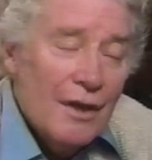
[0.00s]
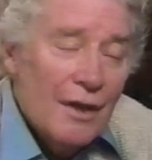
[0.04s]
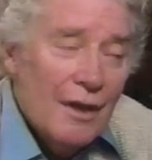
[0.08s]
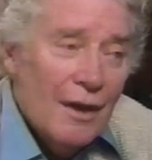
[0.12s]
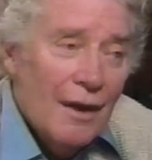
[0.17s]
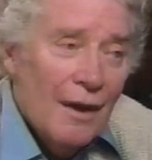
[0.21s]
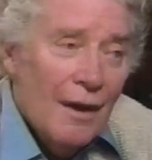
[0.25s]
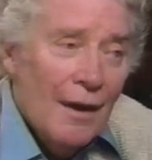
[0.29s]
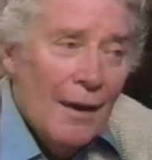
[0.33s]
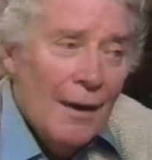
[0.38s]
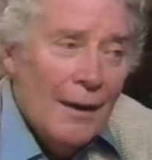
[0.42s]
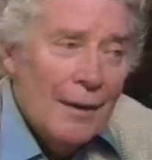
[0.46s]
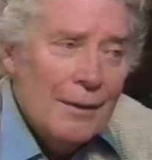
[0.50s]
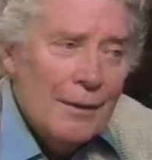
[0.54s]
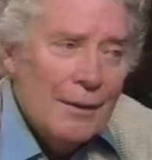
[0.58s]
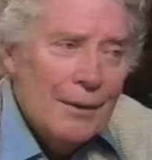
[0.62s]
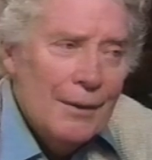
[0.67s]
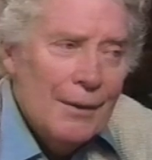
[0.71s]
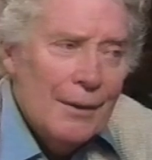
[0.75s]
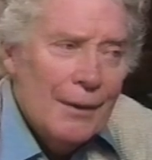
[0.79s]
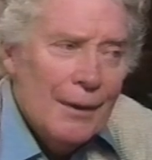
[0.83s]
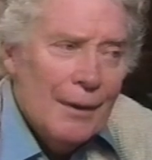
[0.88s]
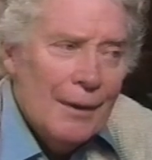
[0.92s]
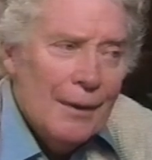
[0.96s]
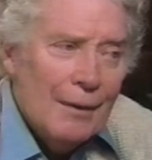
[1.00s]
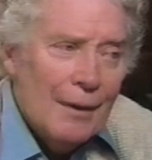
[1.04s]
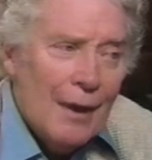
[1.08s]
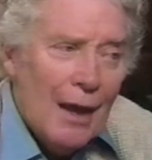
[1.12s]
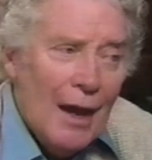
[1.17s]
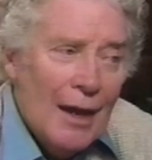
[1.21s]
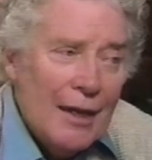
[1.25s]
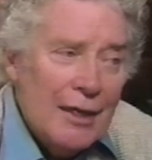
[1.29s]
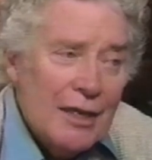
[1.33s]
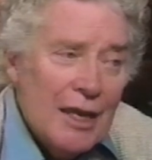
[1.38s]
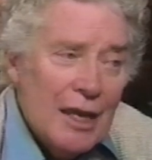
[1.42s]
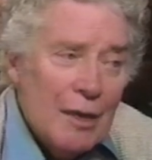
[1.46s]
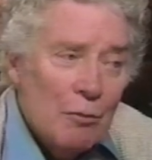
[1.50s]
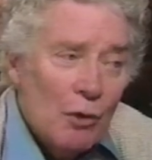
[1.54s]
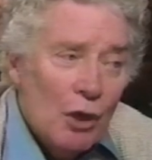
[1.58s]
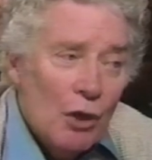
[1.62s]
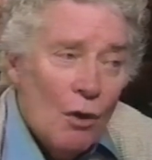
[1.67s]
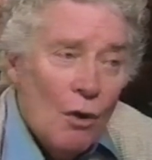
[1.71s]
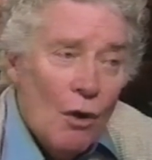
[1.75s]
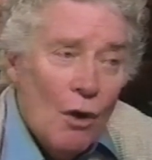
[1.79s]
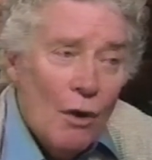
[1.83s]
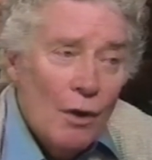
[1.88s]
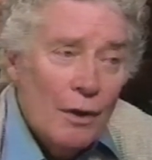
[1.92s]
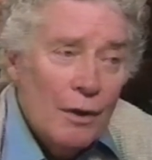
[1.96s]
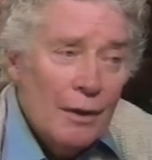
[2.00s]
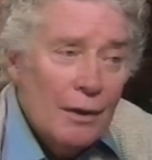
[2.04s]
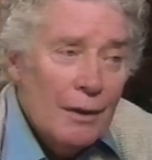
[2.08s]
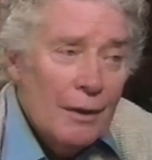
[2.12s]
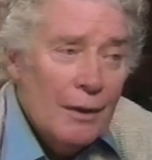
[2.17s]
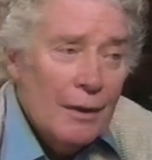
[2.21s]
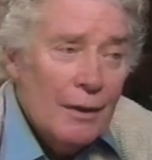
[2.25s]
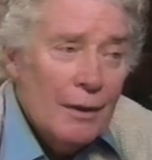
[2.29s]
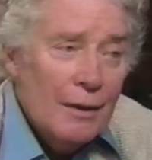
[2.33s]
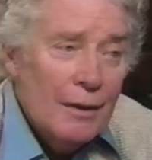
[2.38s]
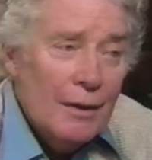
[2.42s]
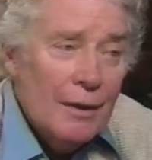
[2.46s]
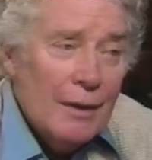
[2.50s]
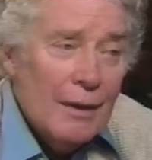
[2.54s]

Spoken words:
And I came along,